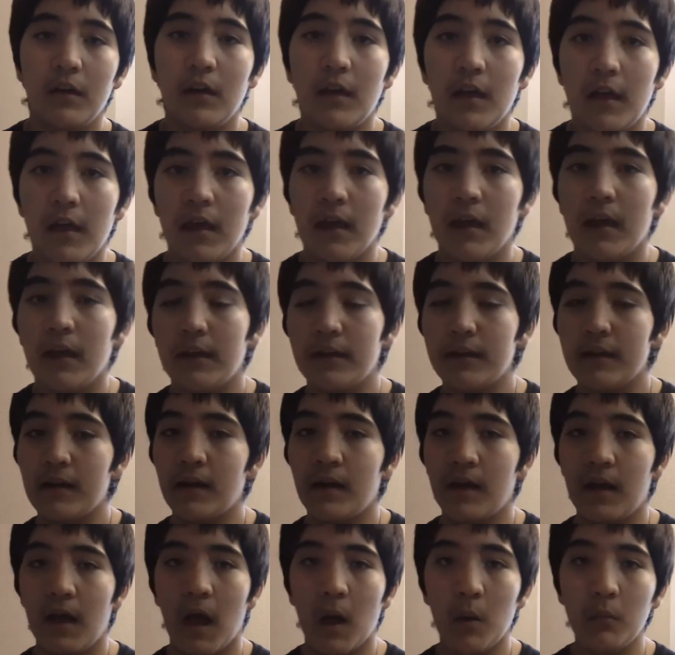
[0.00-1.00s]
And
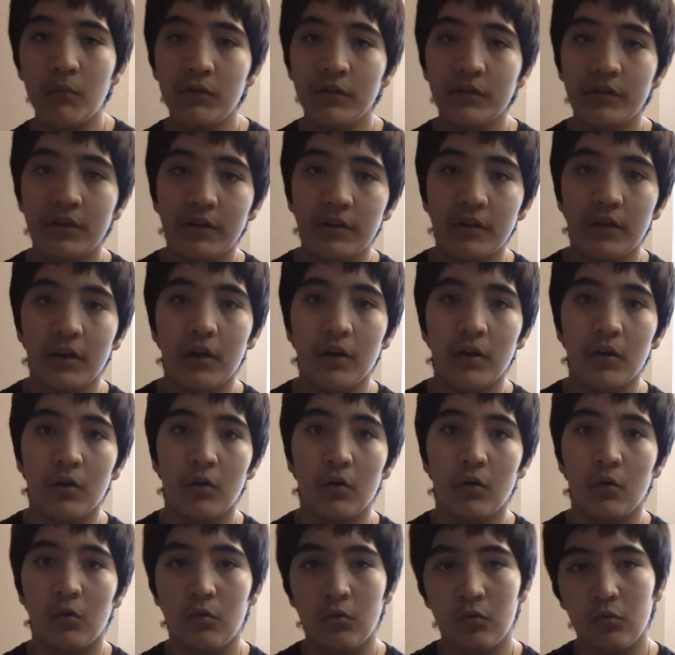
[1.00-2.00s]
I want to know
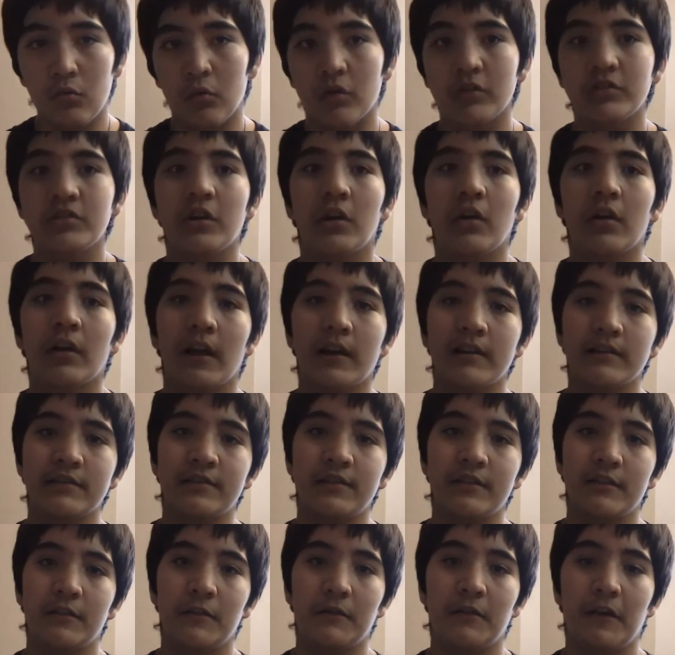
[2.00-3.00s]
what y'all guys
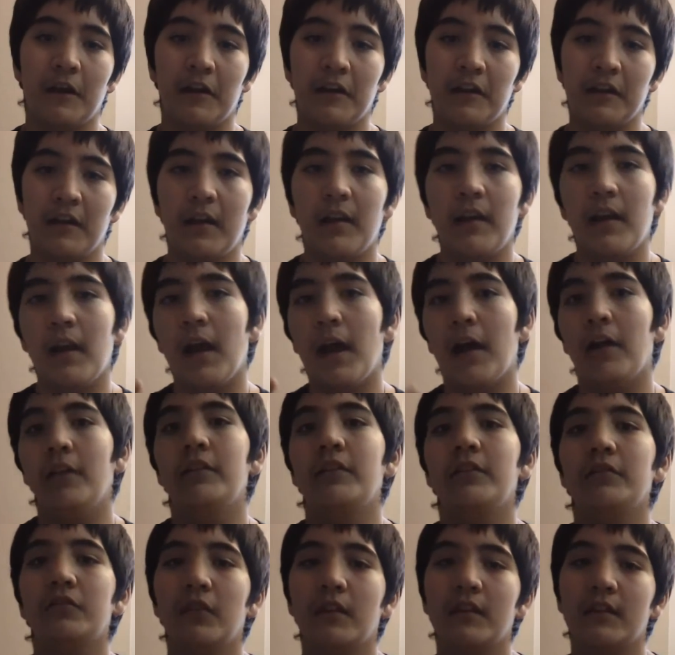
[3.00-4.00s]
think about it and how do
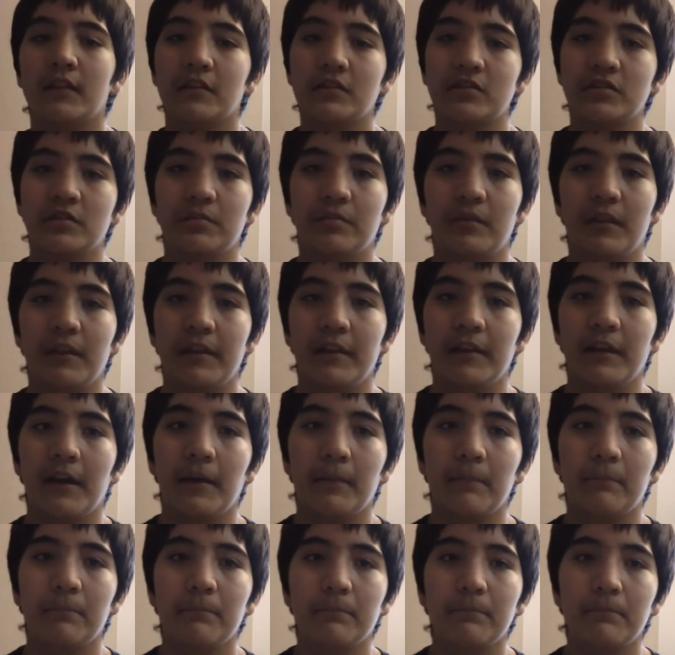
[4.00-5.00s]
you think it should play out.